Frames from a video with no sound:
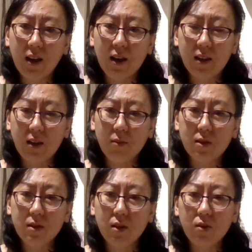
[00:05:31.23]
And that
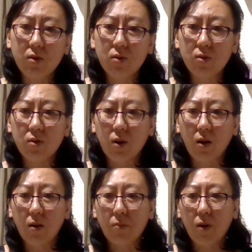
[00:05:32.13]
means that
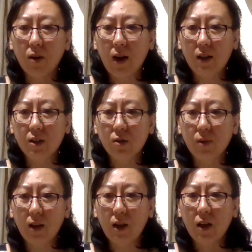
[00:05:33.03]
a part has to be